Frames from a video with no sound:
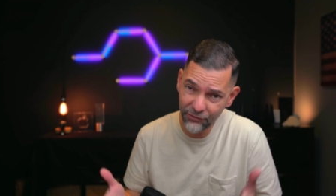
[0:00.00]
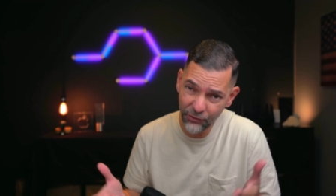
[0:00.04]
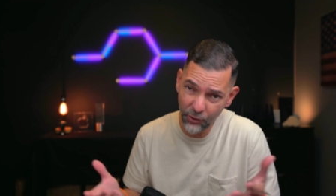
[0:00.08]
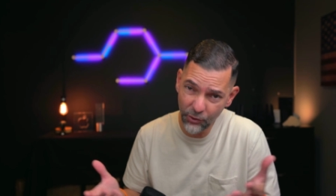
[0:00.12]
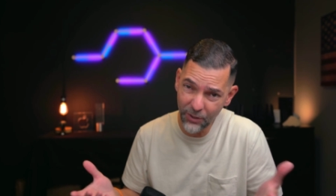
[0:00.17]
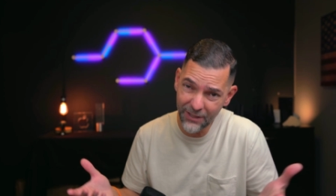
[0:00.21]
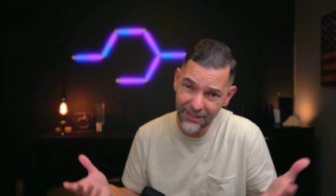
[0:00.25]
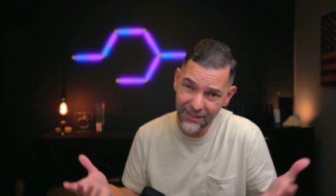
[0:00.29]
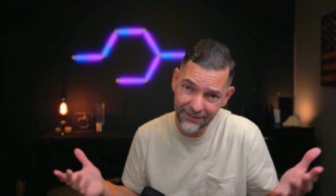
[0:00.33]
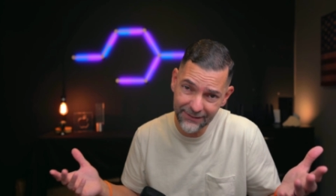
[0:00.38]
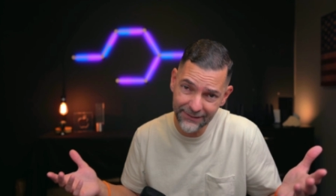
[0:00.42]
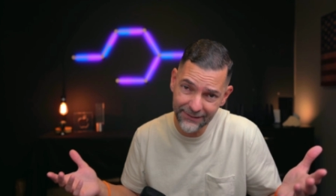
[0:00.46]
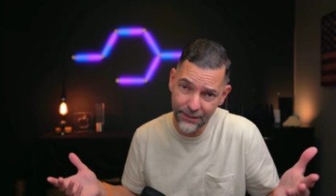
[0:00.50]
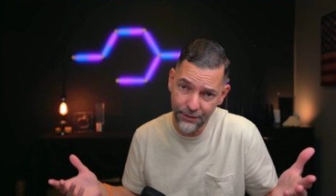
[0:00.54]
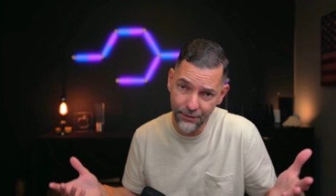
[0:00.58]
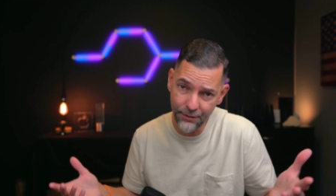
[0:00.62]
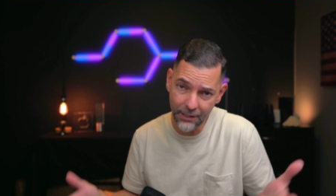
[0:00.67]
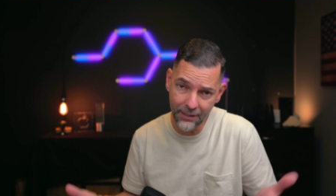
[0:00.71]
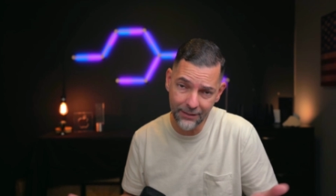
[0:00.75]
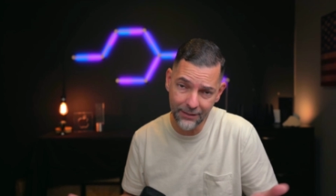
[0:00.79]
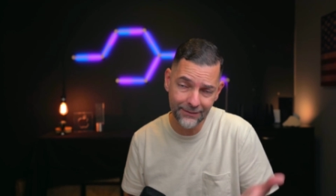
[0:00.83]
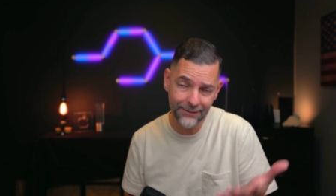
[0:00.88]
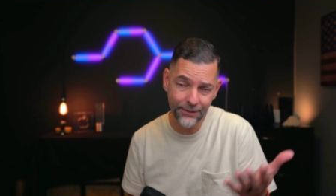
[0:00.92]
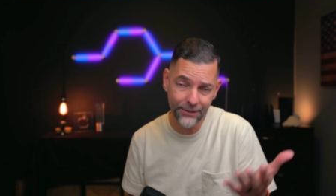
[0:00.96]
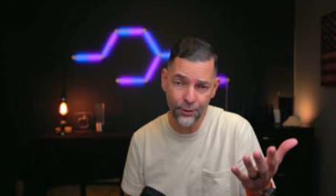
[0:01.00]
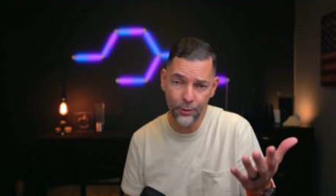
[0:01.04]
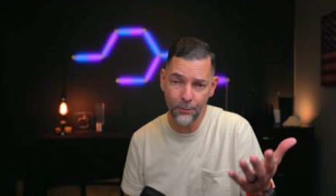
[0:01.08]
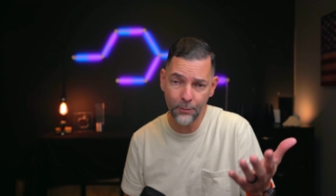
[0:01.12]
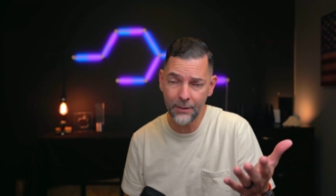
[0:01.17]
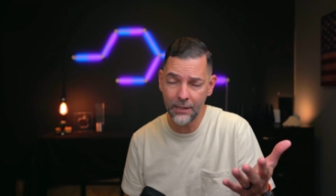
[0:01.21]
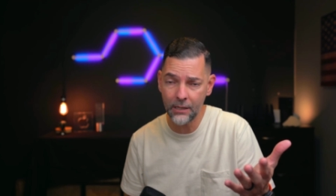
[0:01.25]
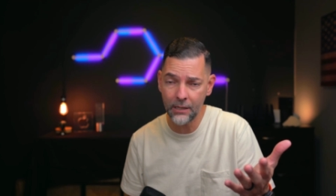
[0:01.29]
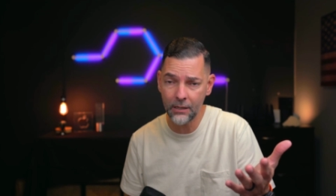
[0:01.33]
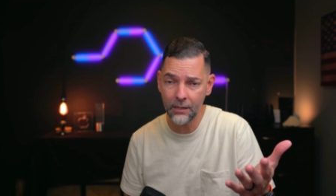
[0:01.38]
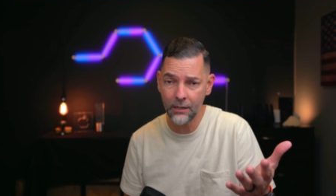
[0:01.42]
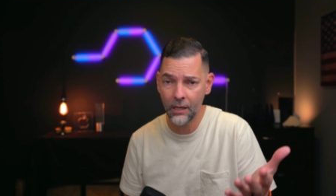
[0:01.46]
So consider it. Consider
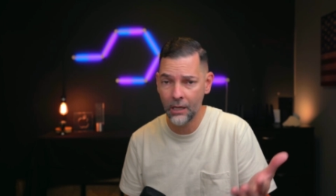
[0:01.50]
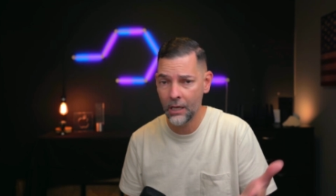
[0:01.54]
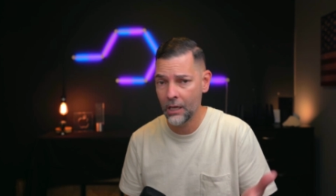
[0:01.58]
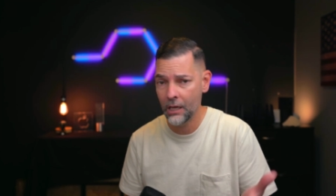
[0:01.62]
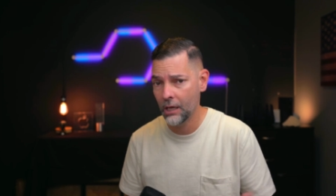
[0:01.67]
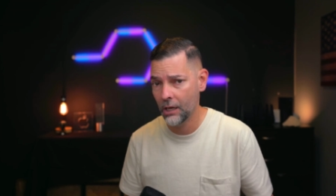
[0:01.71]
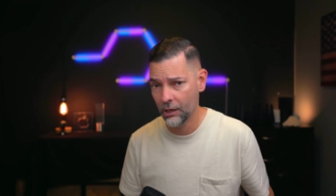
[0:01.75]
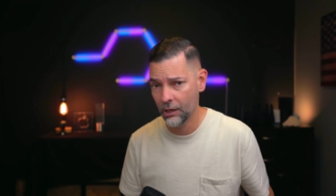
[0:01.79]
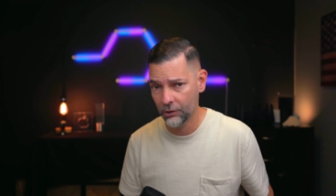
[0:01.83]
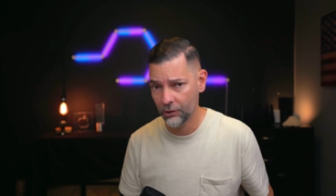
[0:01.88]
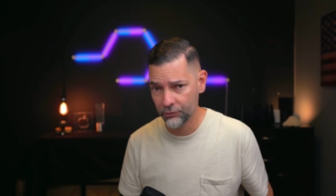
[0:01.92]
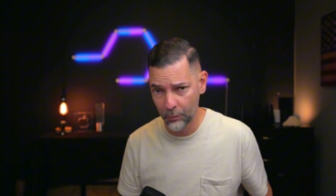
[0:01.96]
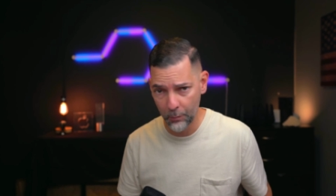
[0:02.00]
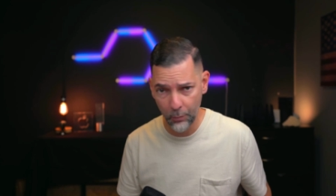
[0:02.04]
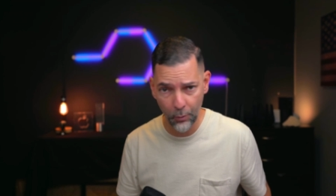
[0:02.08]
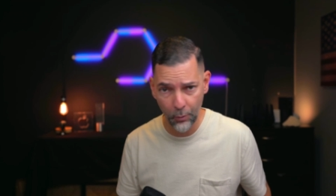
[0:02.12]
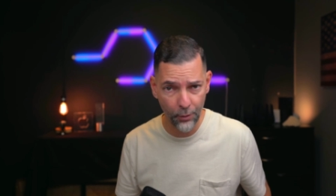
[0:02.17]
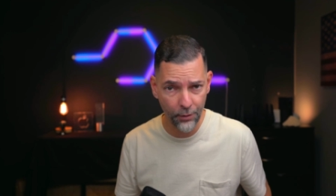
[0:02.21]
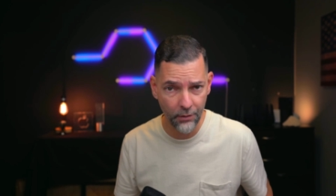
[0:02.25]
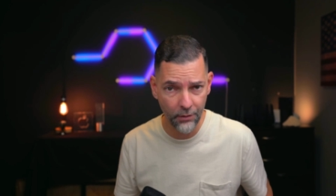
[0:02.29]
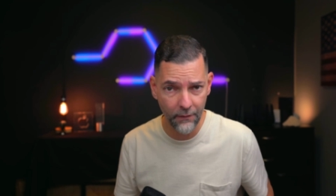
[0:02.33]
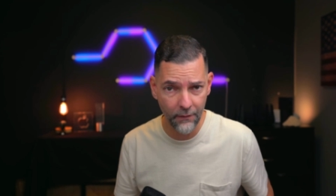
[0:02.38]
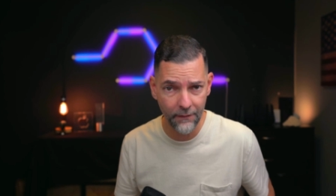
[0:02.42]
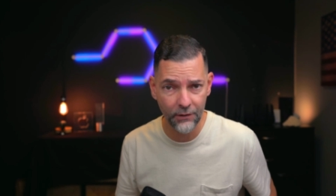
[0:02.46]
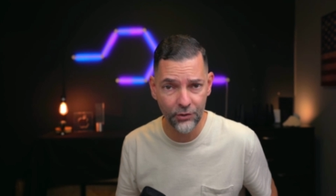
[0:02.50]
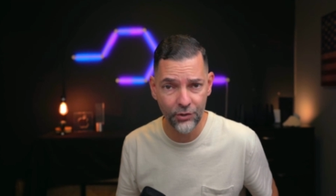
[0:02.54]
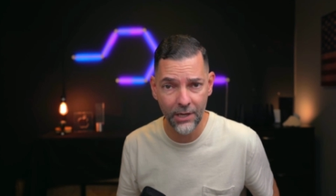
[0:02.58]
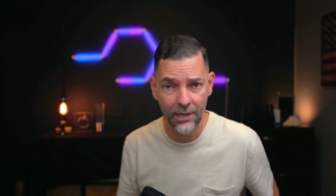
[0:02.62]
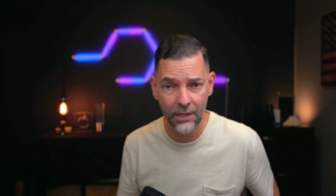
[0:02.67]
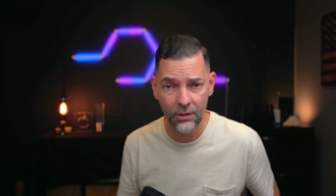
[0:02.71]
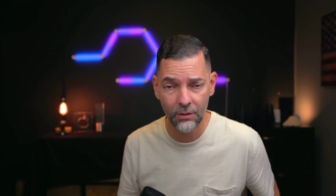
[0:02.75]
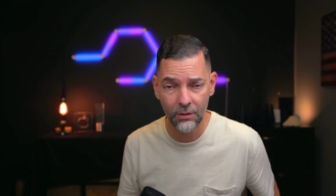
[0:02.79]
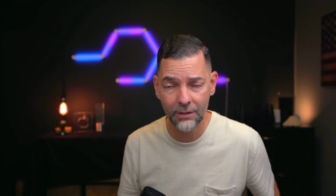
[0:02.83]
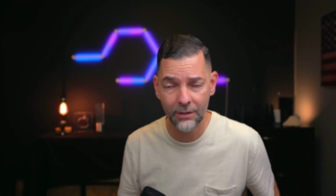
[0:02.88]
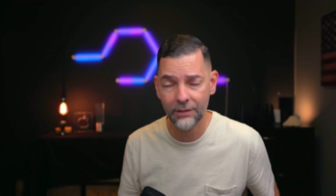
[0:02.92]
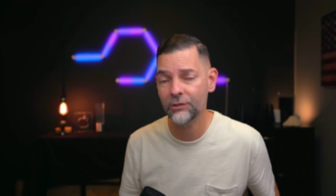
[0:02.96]
being a supporter of the
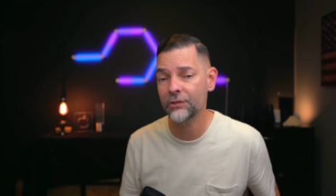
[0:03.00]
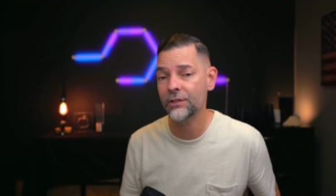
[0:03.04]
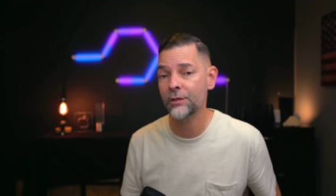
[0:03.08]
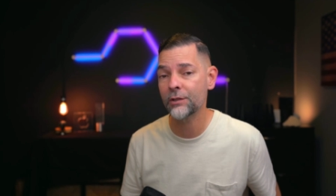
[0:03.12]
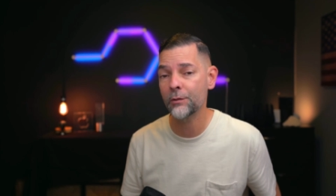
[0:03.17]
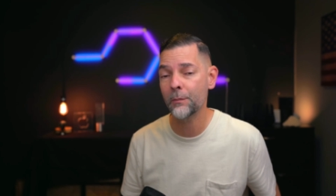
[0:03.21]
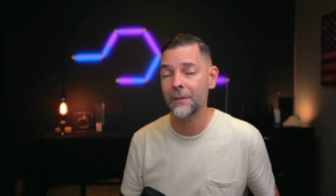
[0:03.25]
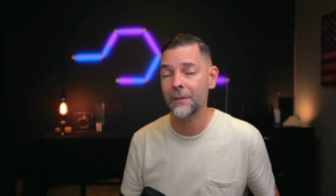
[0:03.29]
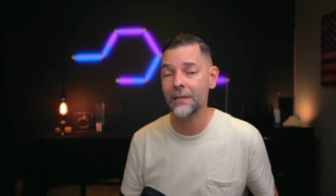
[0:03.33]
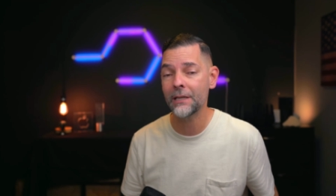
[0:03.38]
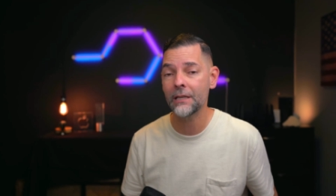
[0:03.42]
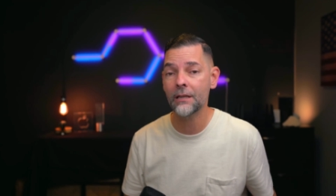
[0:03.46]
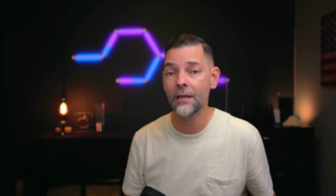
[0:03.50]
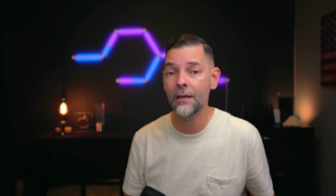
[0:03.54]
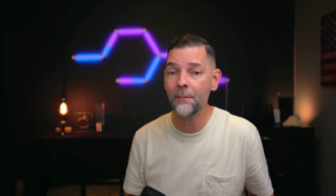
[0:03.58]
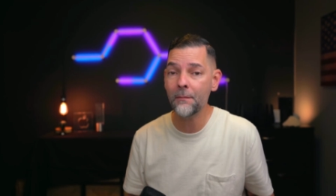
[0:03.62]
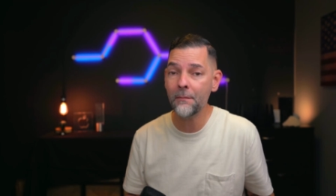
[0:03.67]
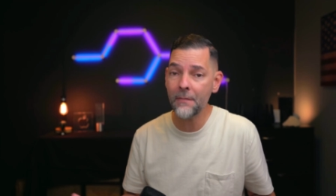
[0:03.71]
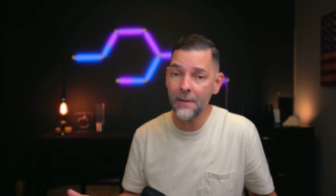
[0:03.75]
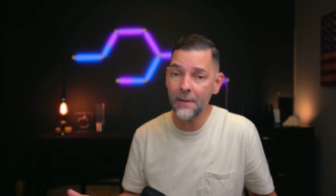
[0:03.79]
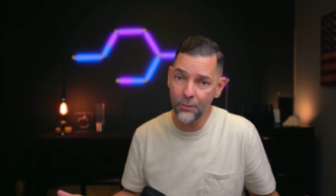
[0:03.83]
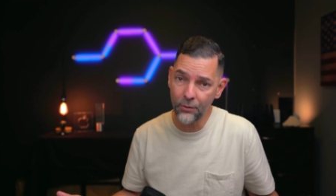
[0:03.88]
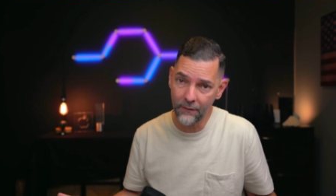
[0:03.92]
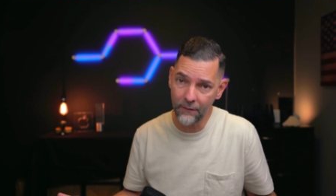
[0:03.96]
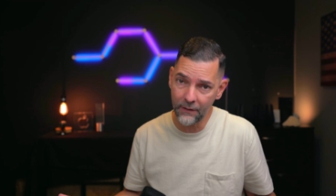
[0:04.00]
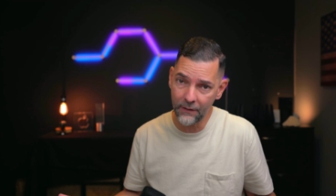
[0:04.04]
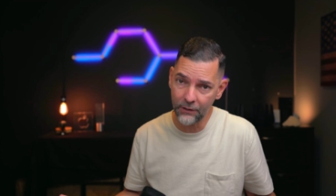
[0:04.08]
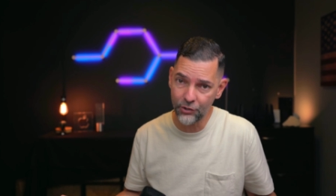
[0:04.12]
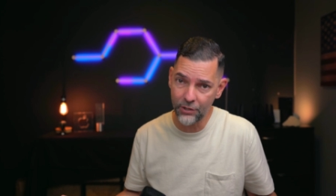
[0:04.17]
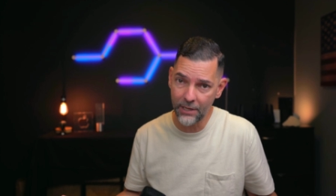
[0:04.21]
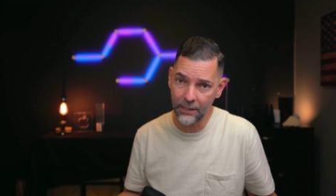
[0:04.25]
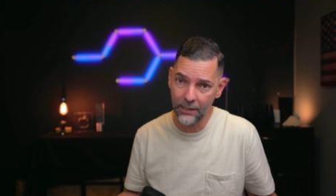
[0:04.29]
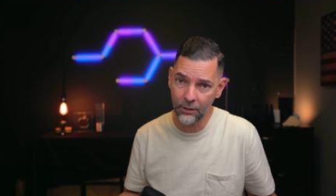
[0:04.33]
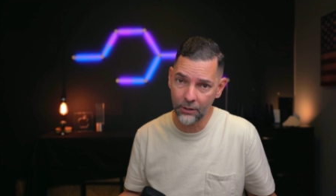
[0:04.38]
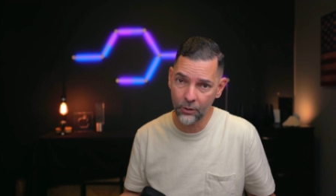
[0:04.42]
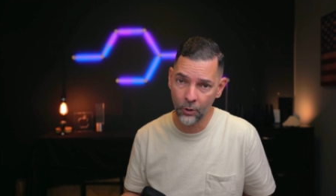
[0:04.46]
channel. Consider being a member of the
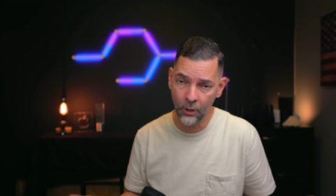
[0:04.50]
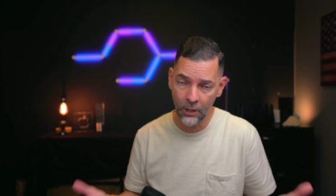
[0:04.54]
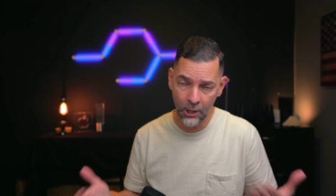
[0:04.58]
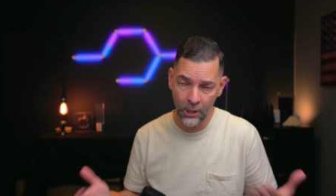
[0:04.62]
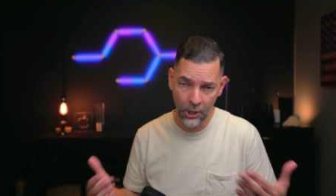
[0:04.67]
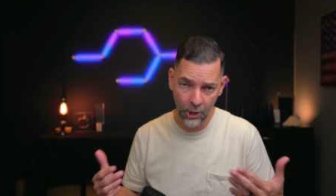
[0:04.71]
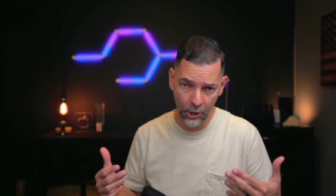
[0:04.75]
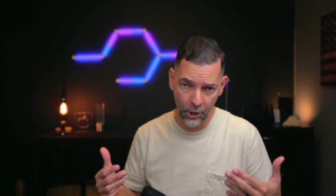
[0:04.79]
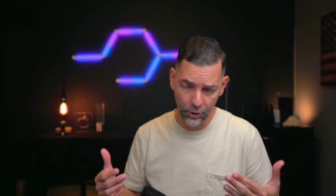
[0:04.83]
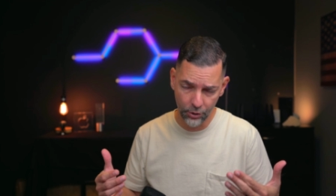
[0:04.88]
channel.